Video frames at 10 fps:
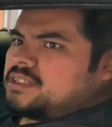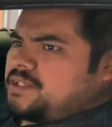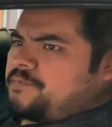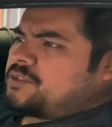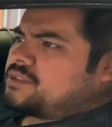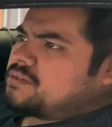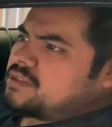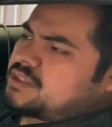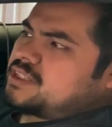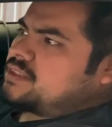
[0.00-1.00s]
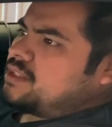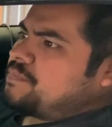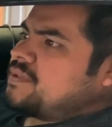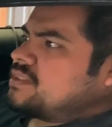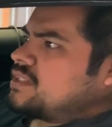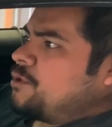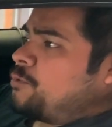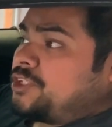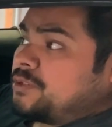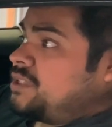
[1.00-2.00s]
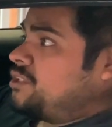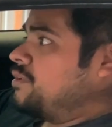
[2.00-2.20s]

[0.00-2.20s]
See if we're still touching 10 psi. We should be